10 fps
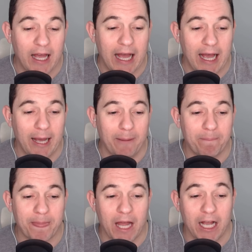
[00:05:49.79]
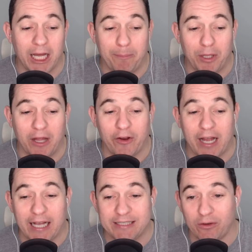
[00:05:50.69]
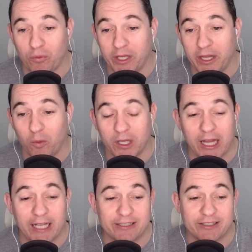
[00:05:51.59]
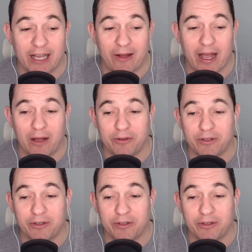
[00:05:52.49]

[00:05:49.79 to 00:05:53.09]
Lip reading: A couple other guys I really would like to shout out: